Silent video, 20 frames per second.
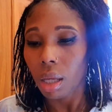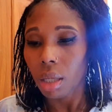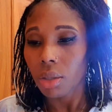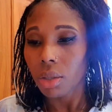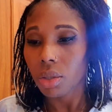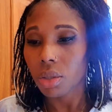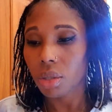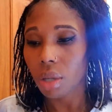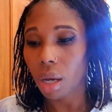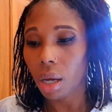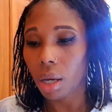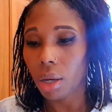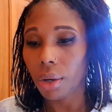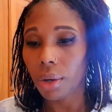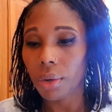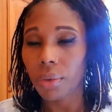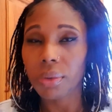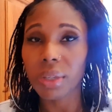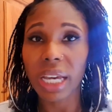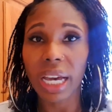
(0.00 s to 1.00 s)
So
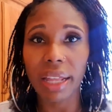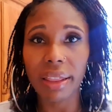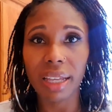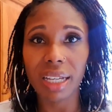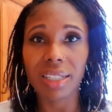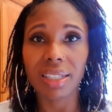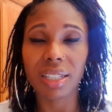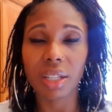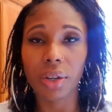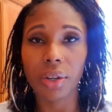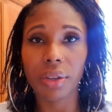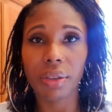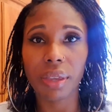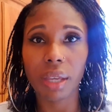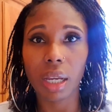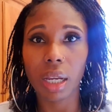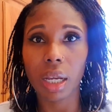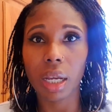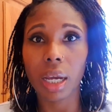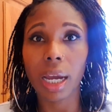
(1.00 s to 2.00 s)
yeah, that's the only
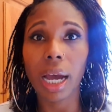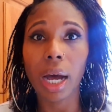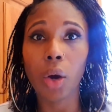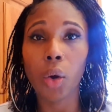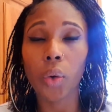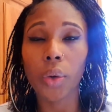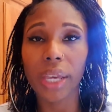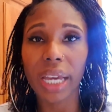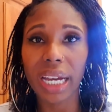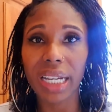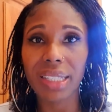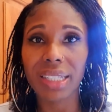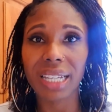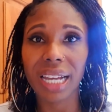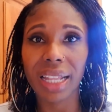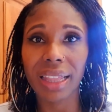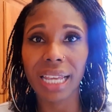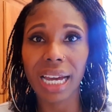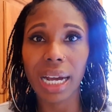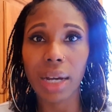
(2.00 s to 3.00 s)
thing here. Oh yes,
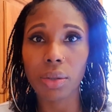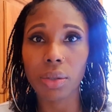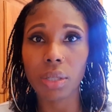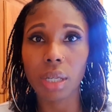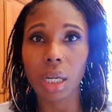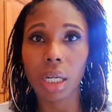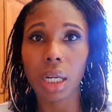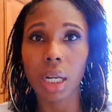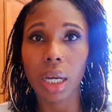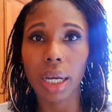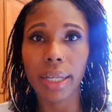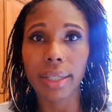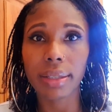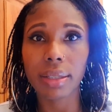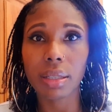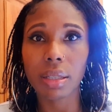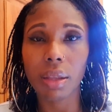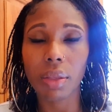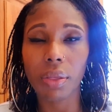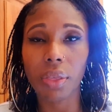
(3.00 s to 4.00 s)
and the outside
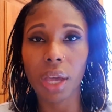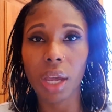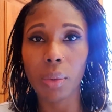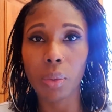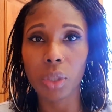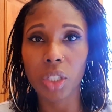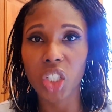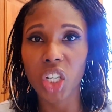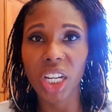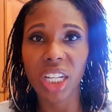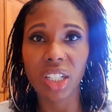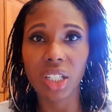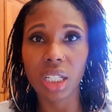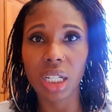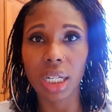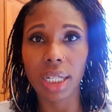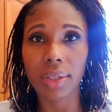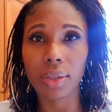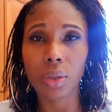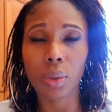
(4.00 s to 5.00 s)
lights, they were changed a
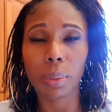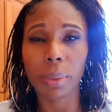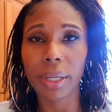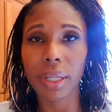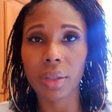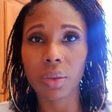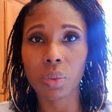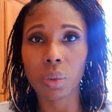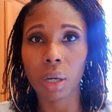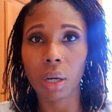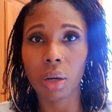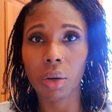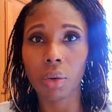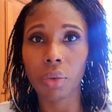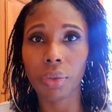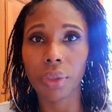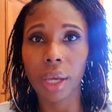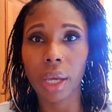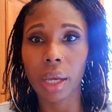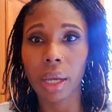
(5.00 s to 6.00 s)
little bit as well.
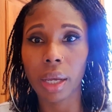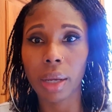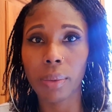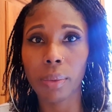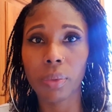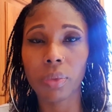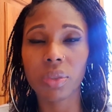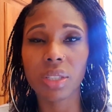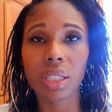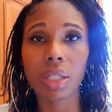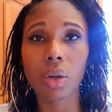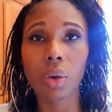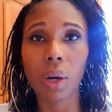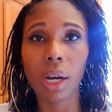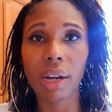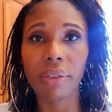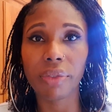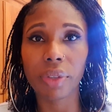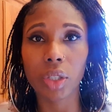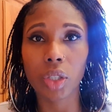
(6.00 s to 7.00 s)
They still
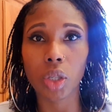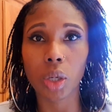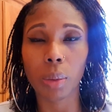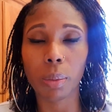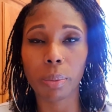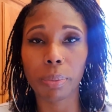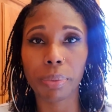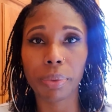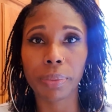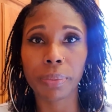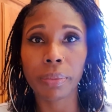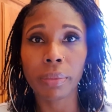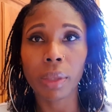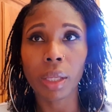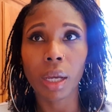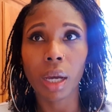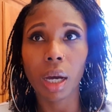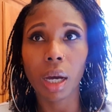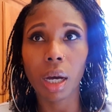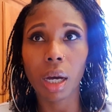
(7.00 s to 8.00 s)
have the top,
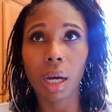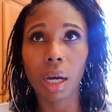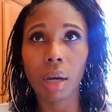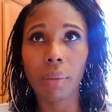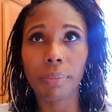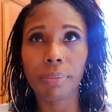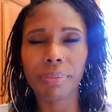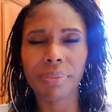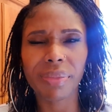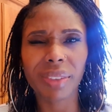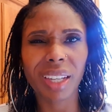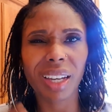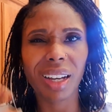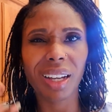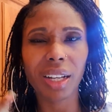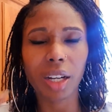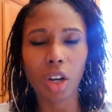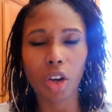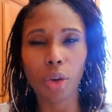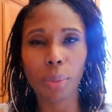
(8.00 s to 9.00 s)
I
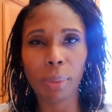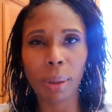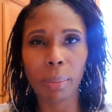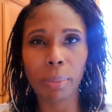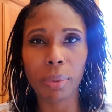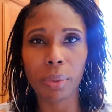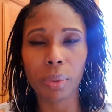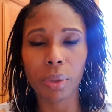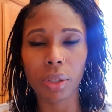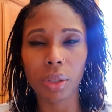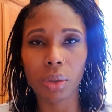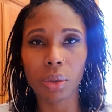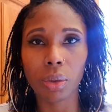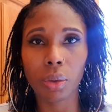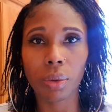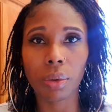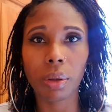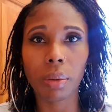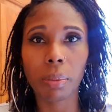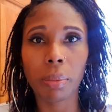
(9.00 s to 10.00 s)
can't remember what you
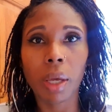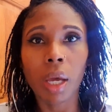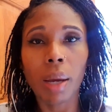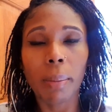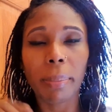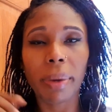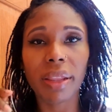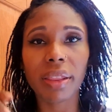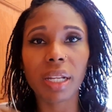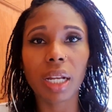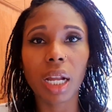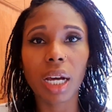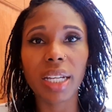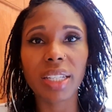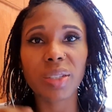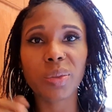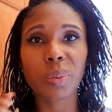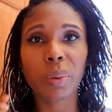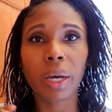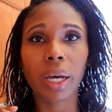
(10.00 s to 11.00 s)
call them, but the
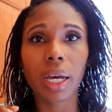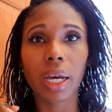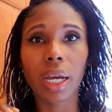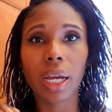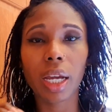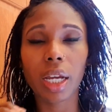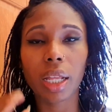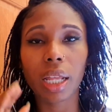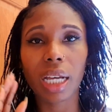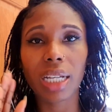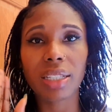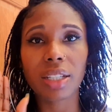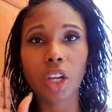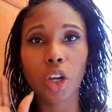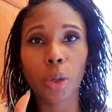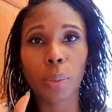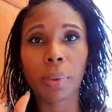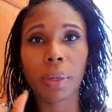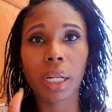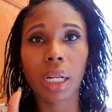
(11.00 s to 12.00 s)
lights where it has an
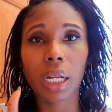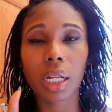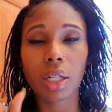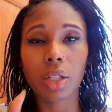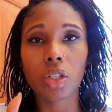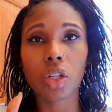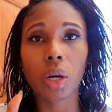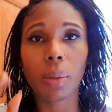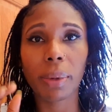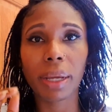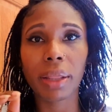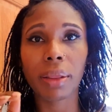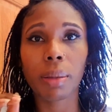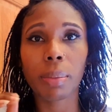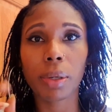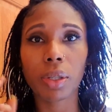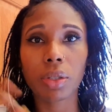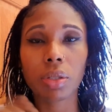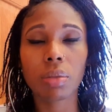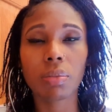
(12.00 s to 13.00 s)
opening at the top and the
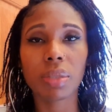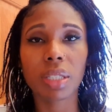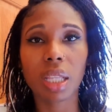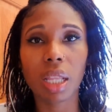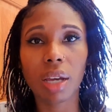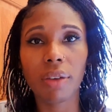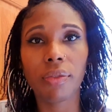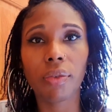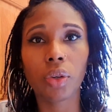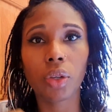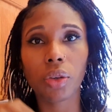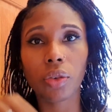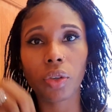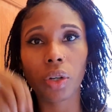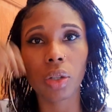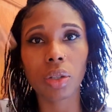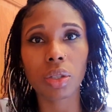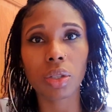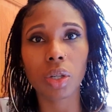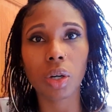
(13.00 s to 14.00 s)
bottom, so therefore you've
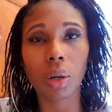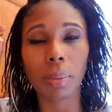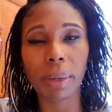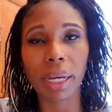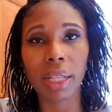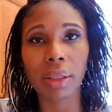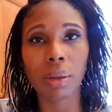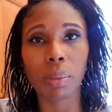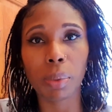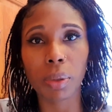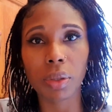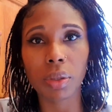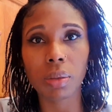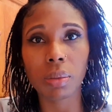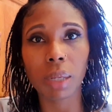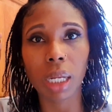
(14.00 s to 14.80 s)
got the top and the bottom